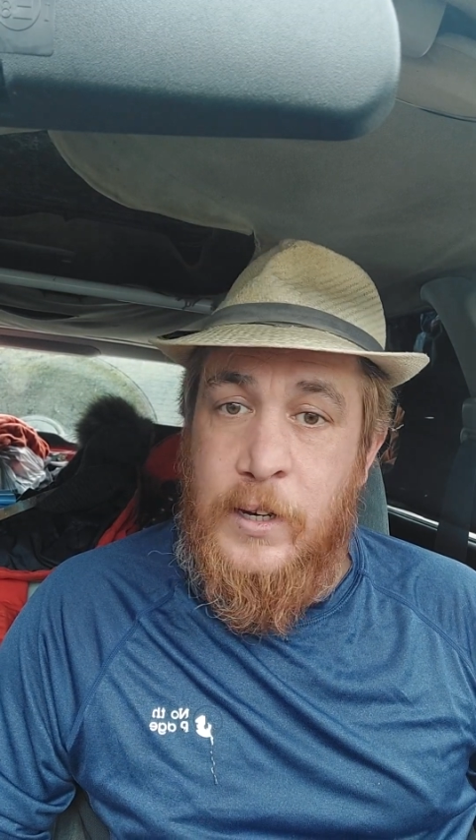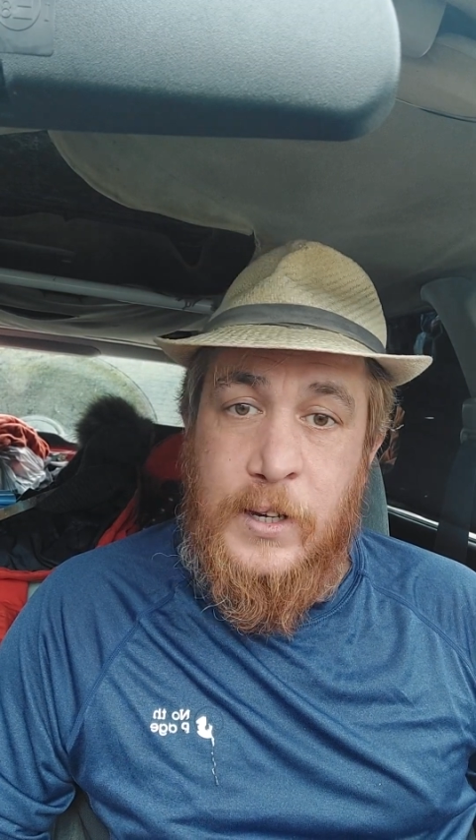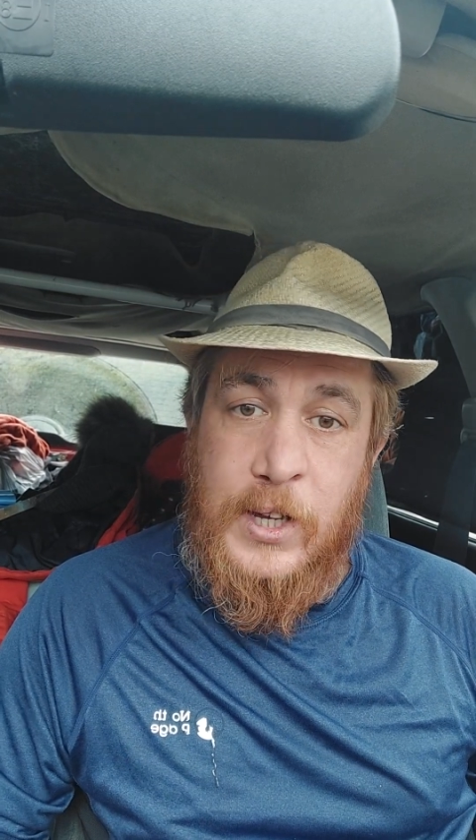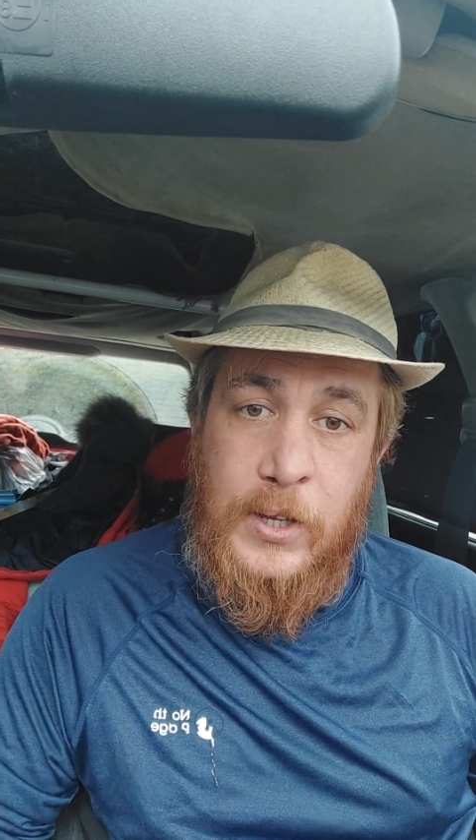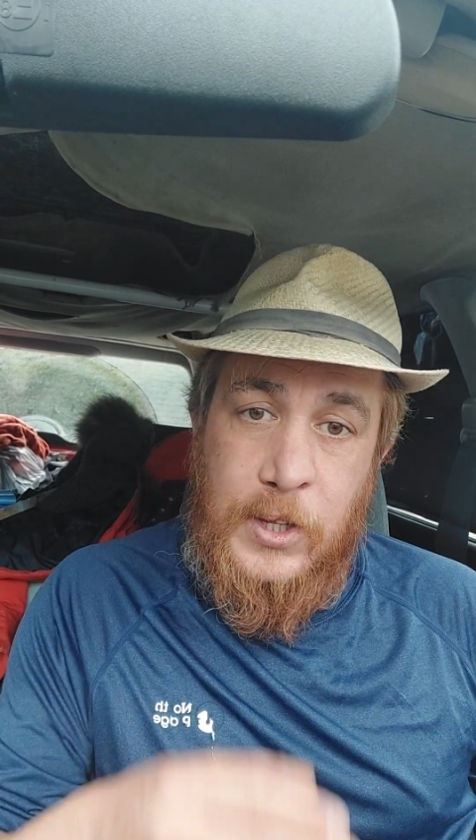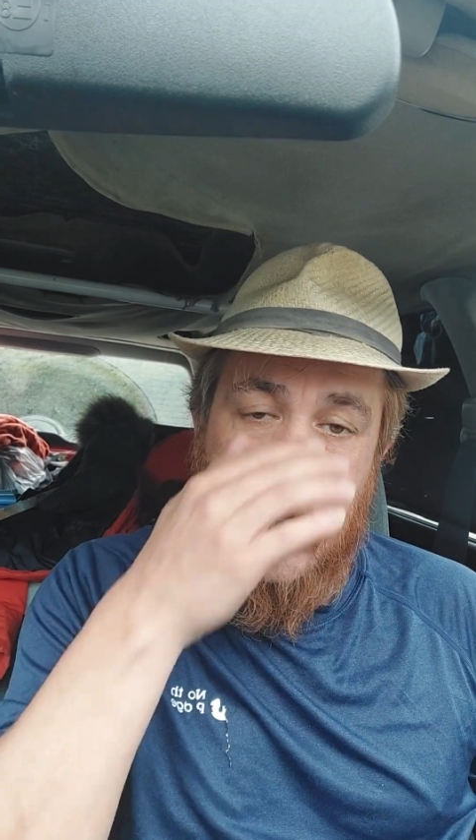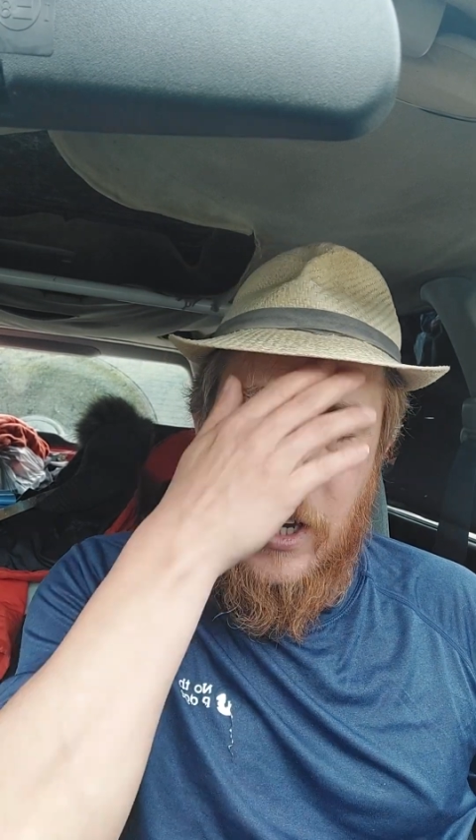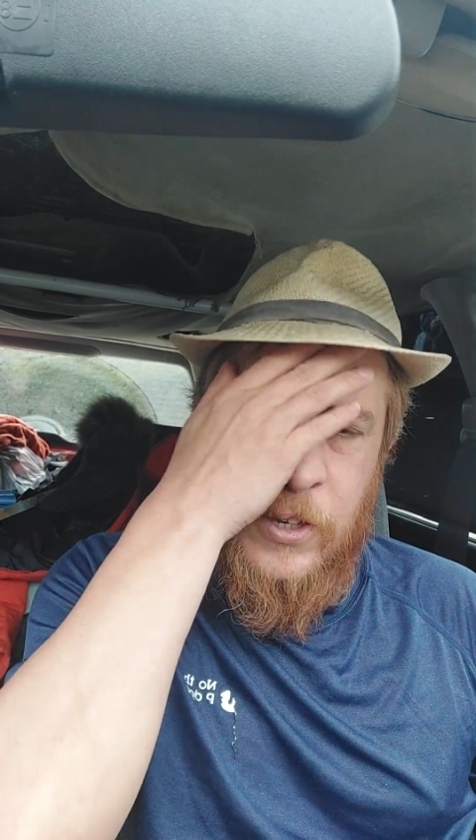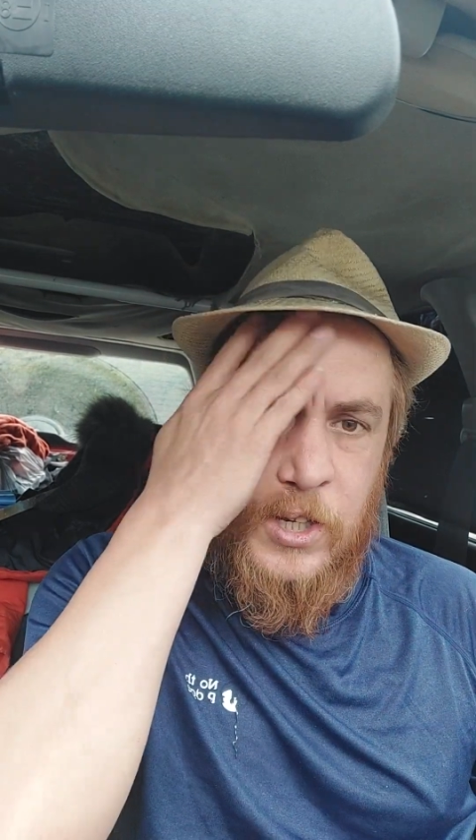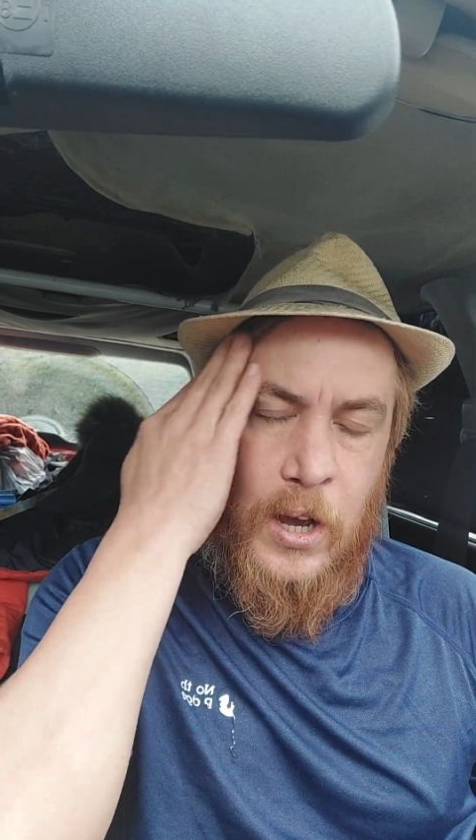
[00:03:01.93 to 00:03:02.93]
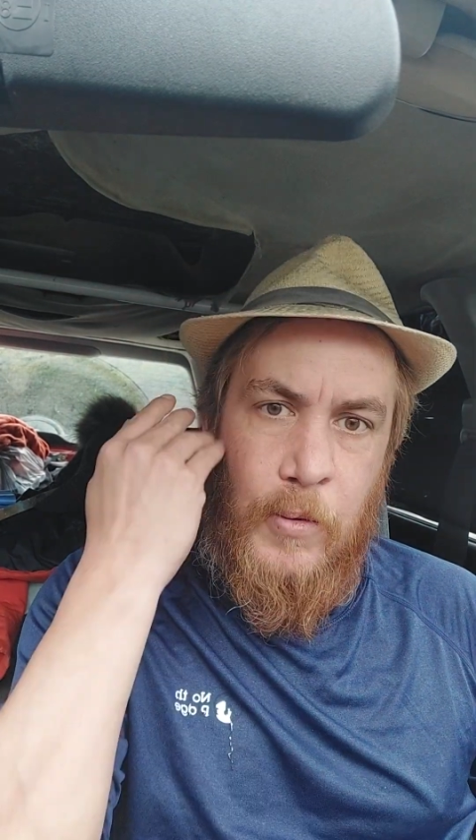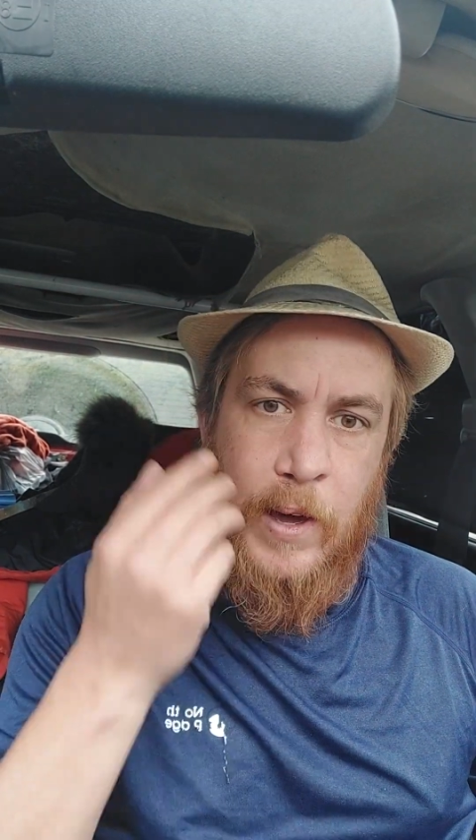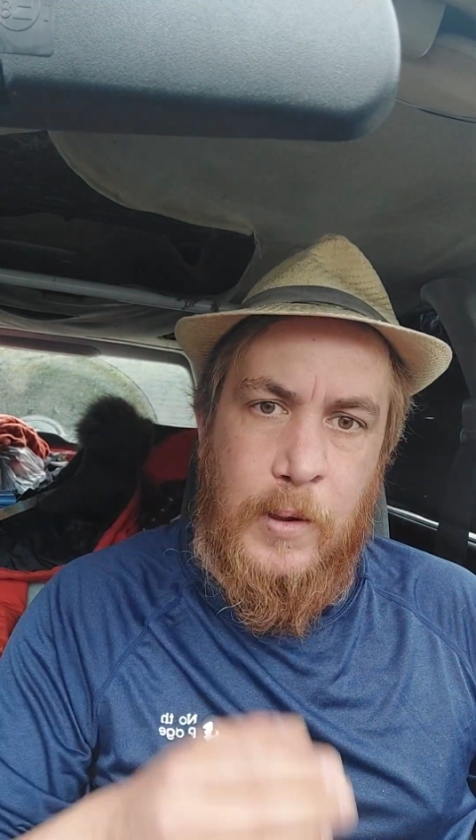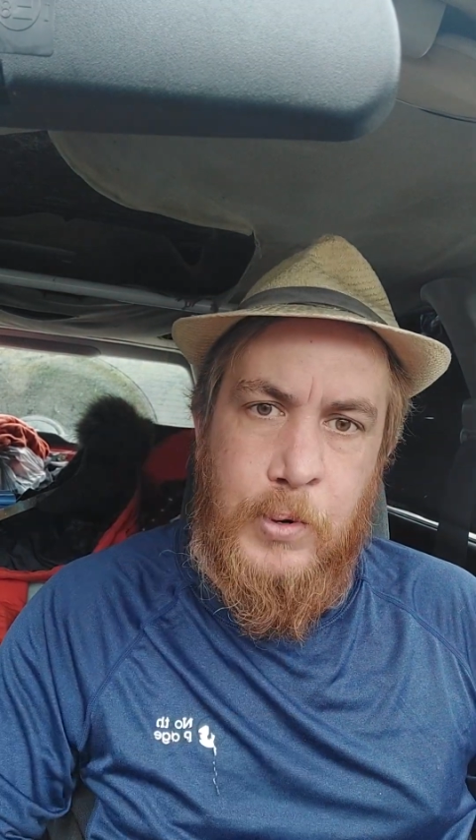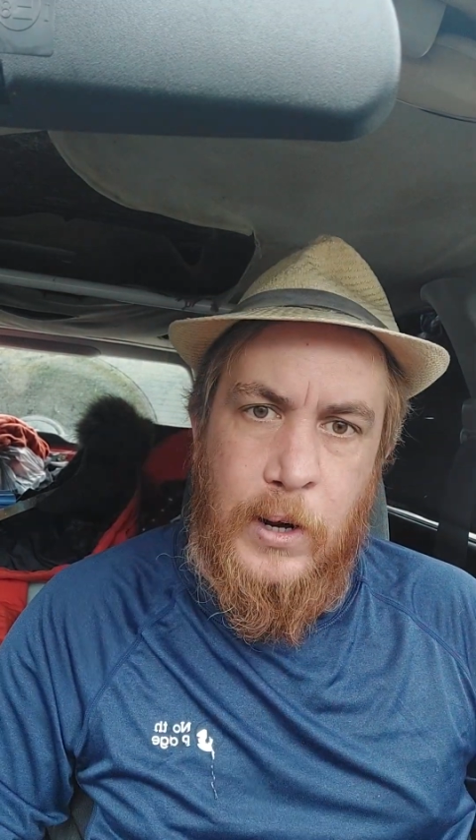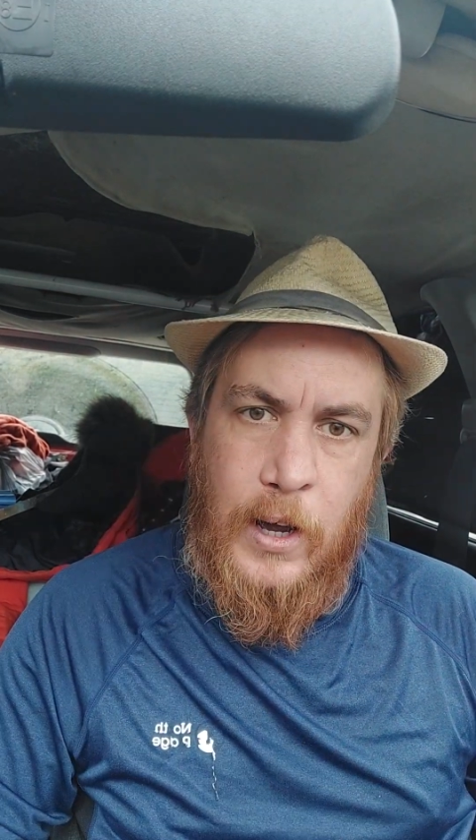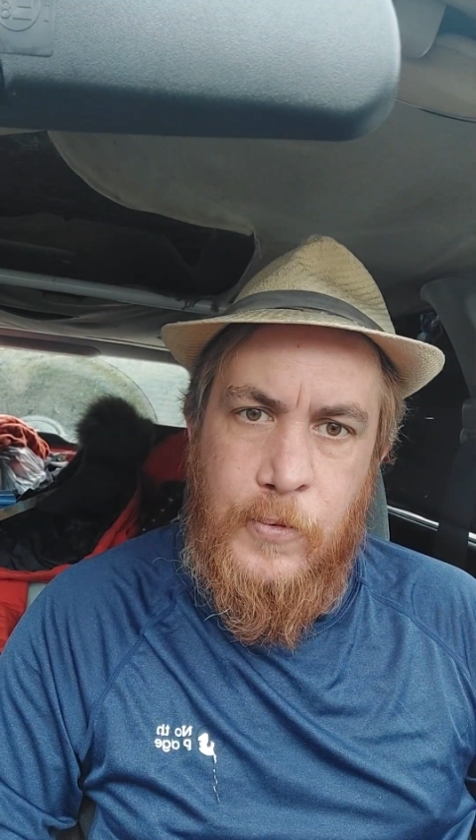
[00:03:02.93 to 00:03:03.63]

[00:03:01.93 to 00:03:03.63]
that's only the second time I've had to pull